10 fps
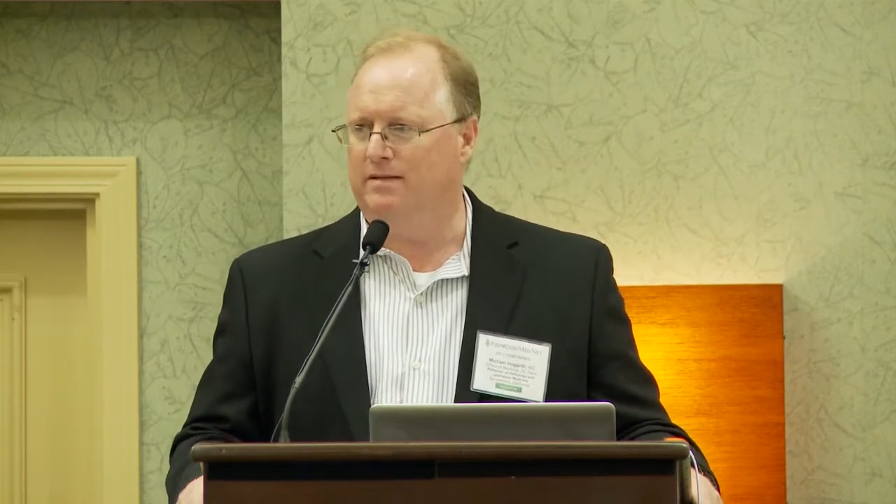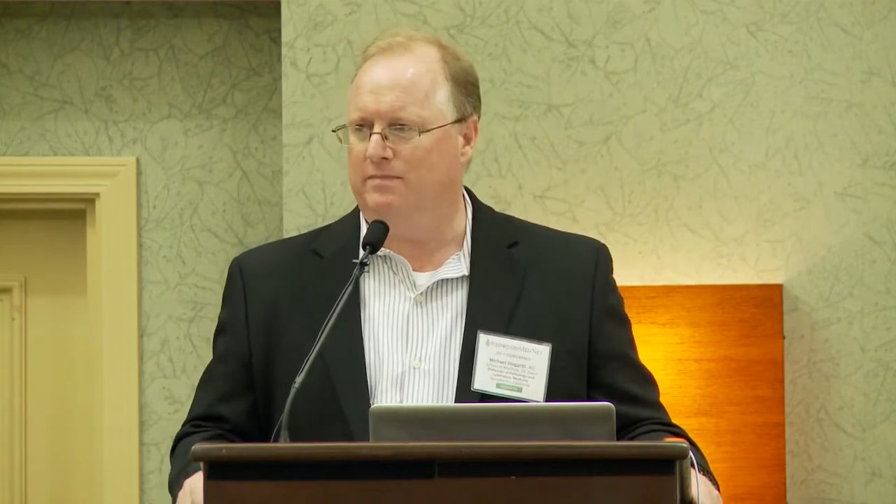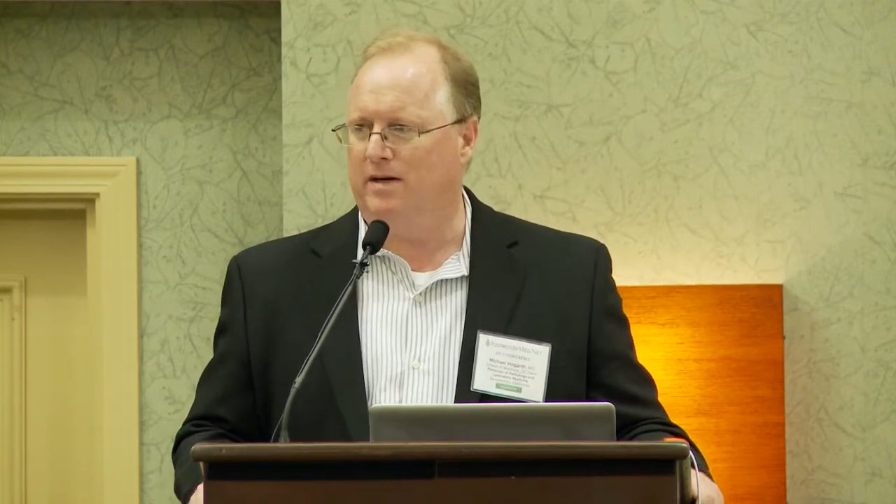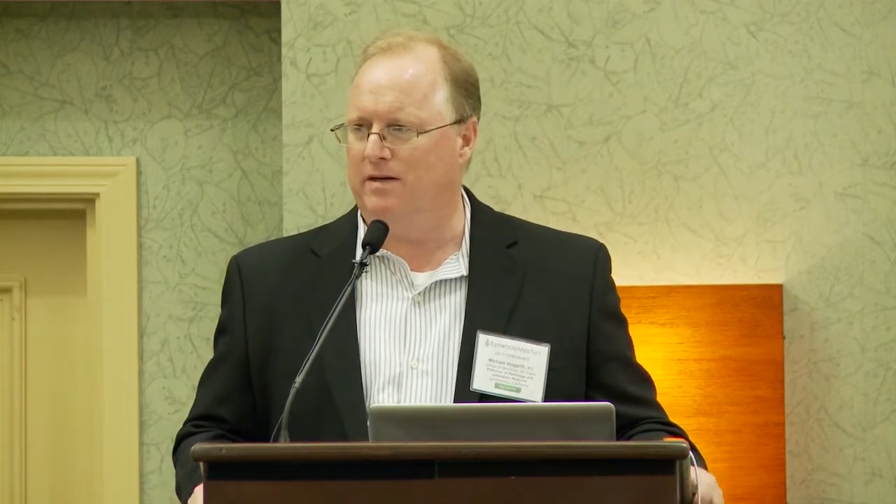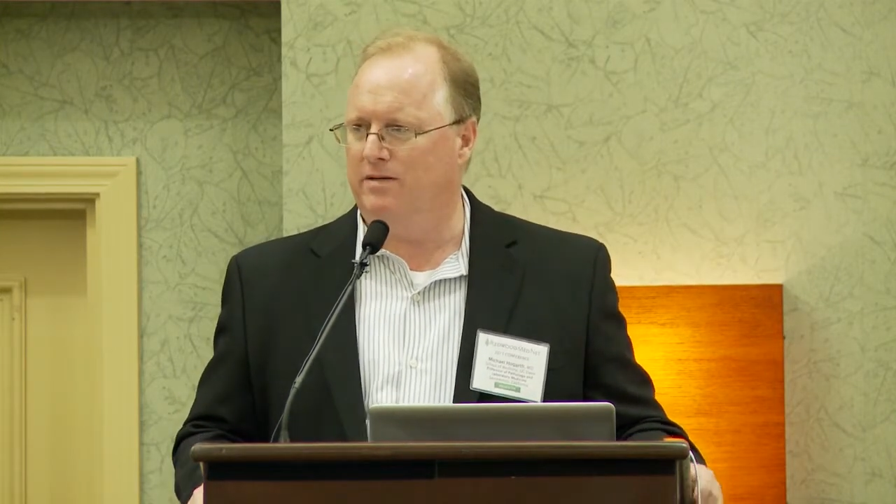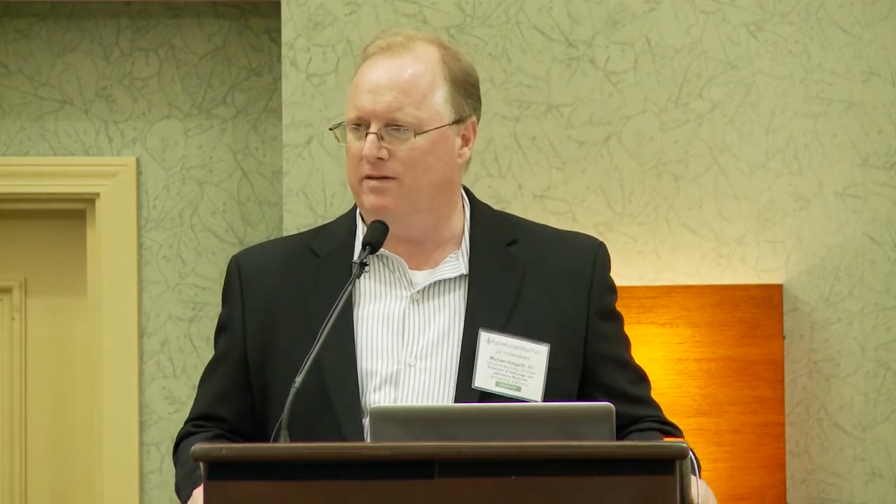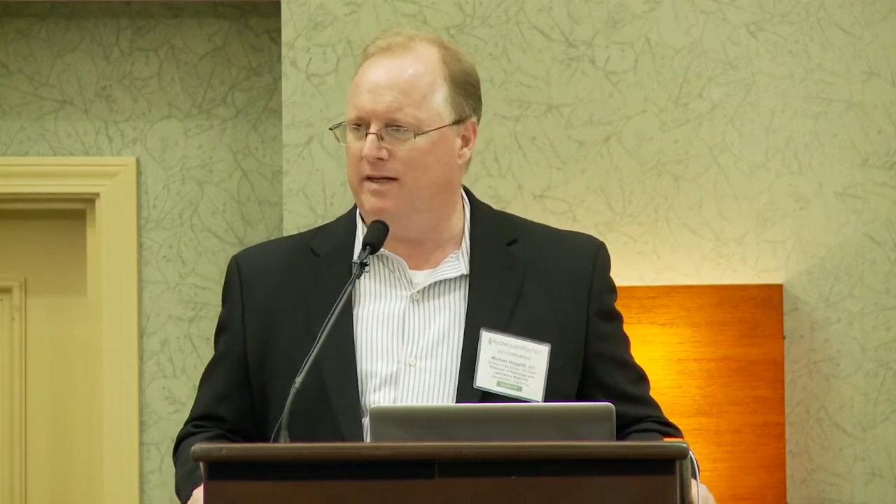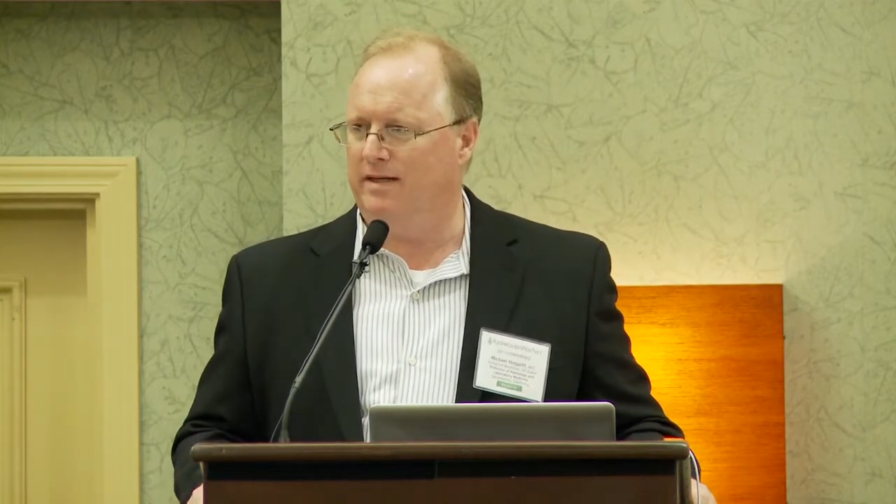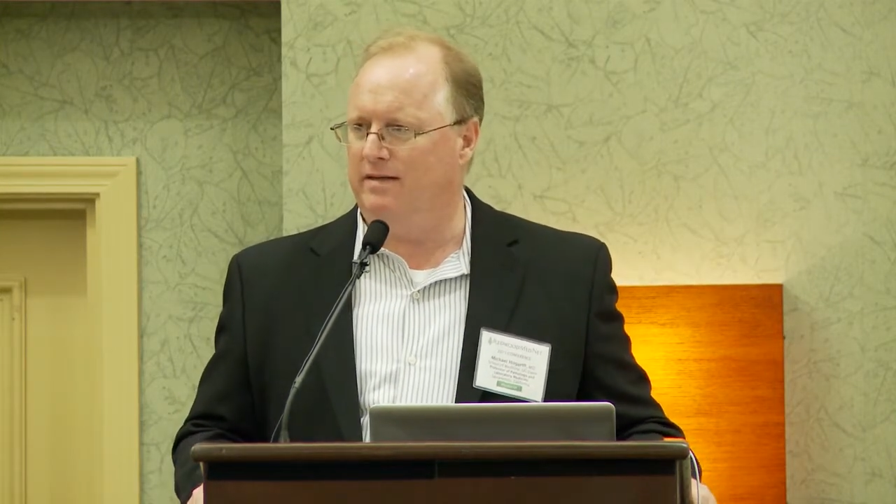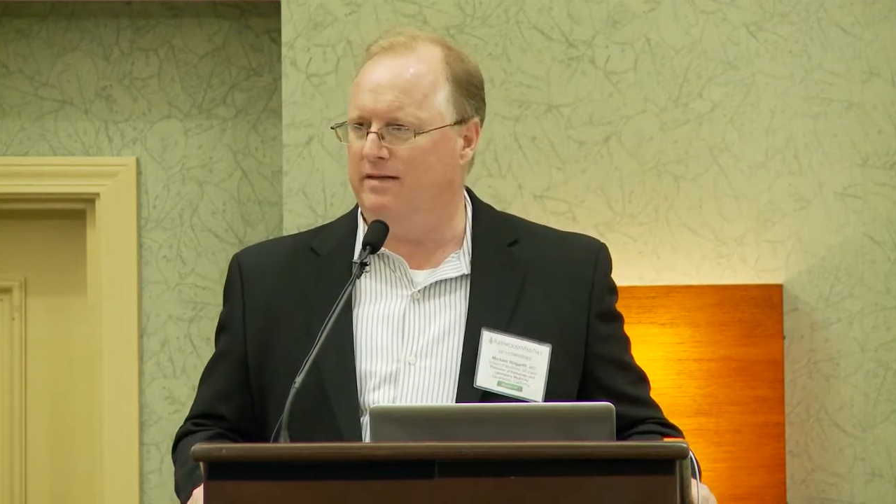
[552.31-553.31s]
to borrow good
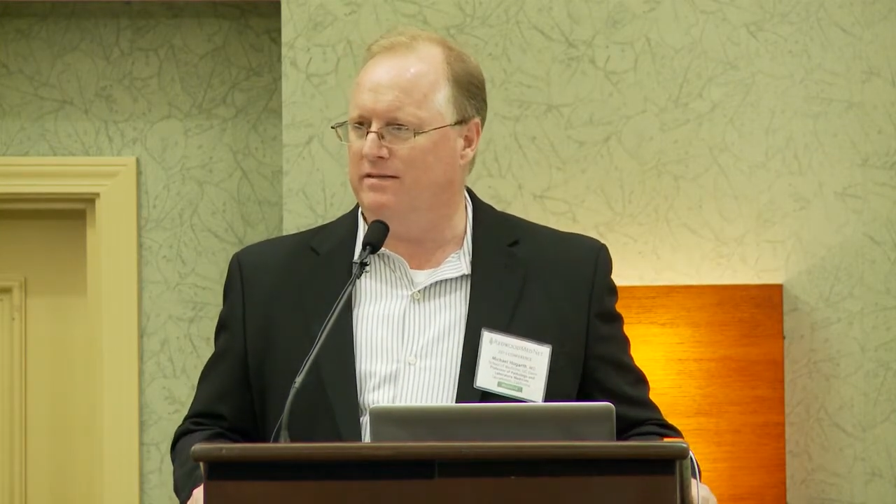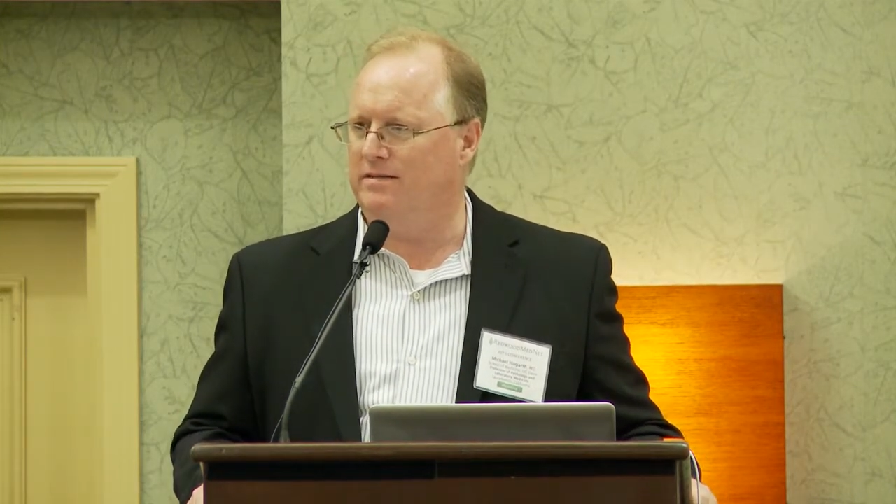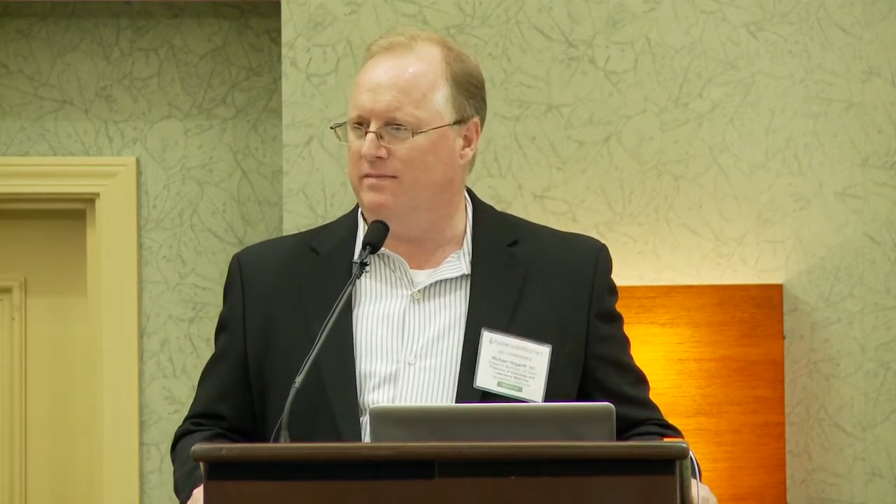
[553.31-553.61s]
ideas.